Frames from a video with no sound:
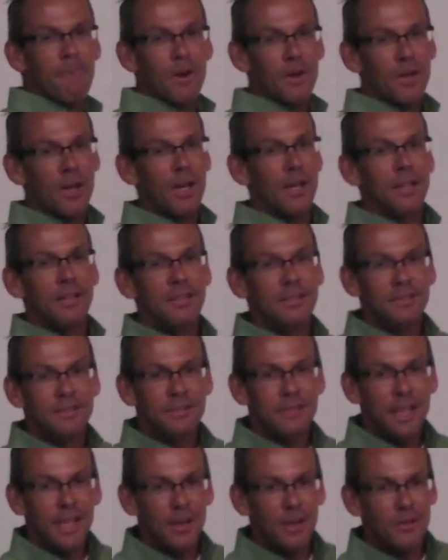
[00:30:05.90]
They're done.
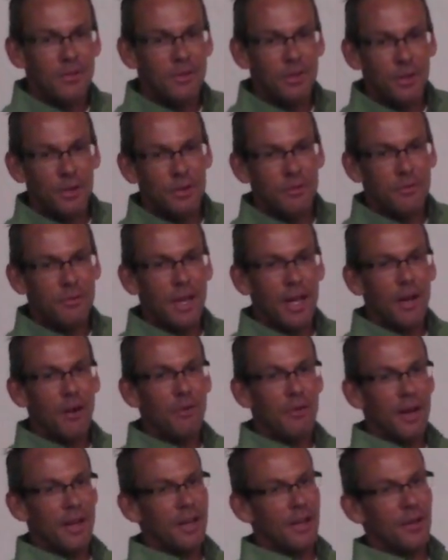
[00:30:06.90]
They, they go
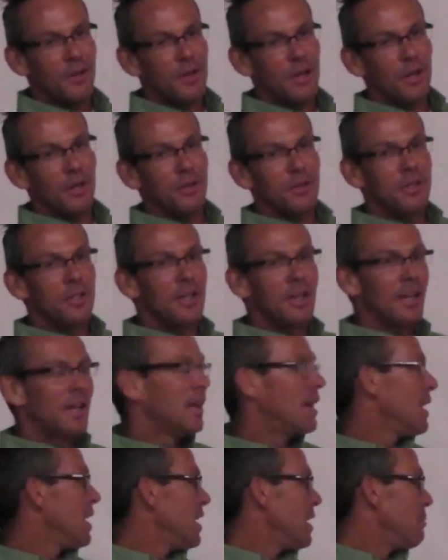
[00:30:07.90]
find another coach.
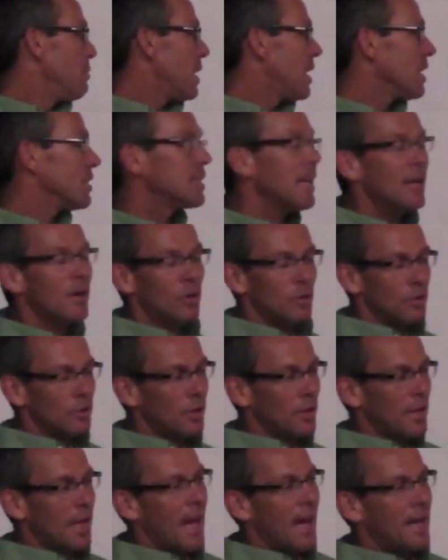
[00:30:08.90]
Because they don't
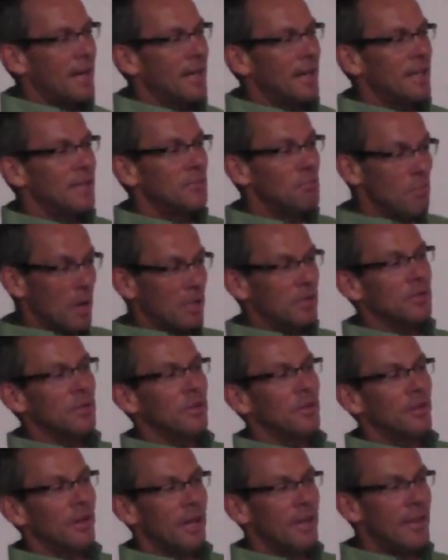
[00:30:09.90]
look at it as
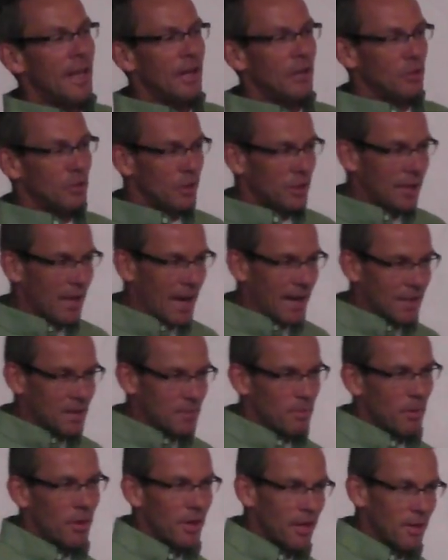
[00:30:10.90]
muscle, and they don't look at it
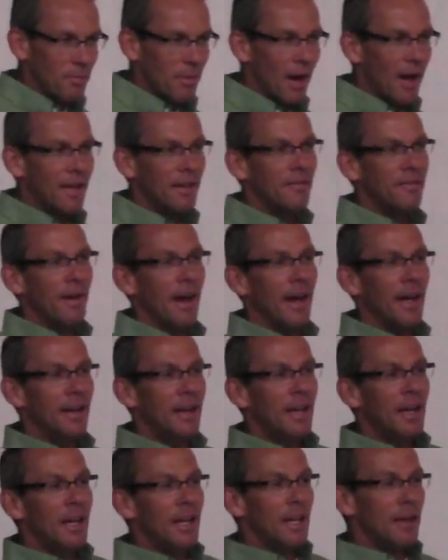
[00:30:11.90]
as burning body fat.
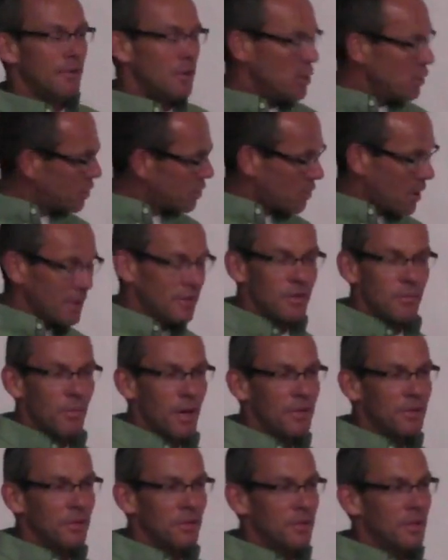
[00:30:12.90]
If you stress a
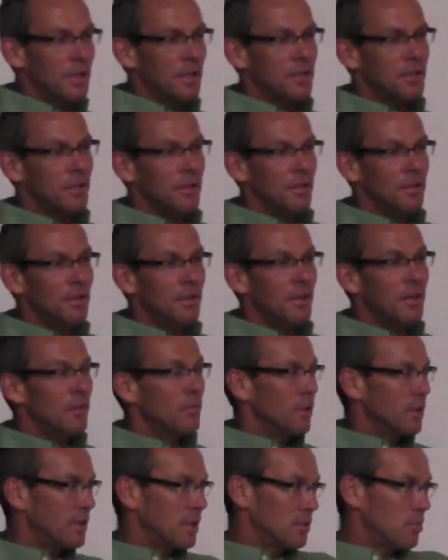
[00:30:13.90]
muscle tissue,
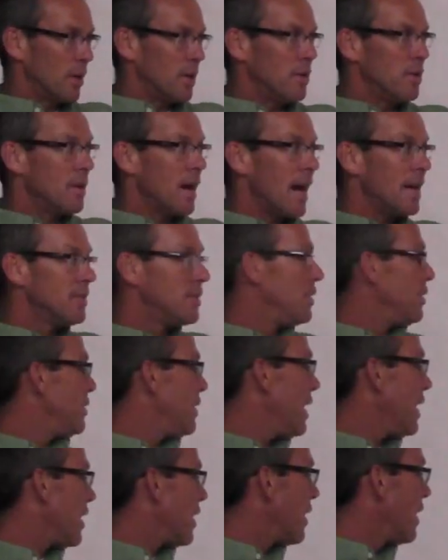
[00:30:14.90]
which is what you guys do
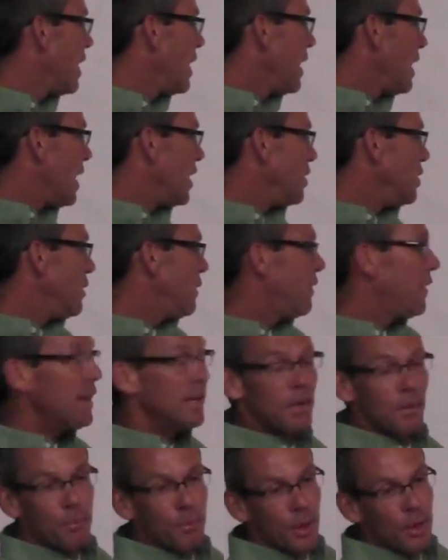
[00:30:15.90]
there, and you
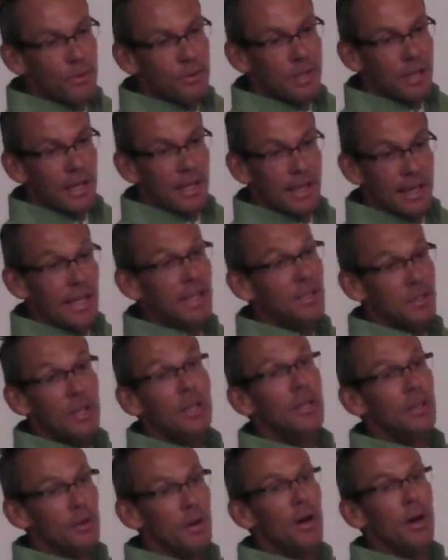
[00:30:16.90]
feed it protein, it's
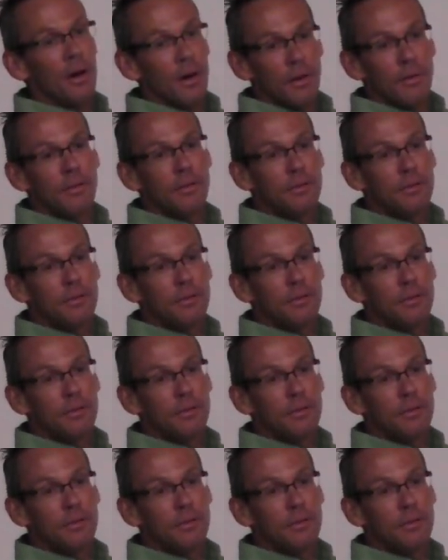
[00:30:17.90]
going to grow.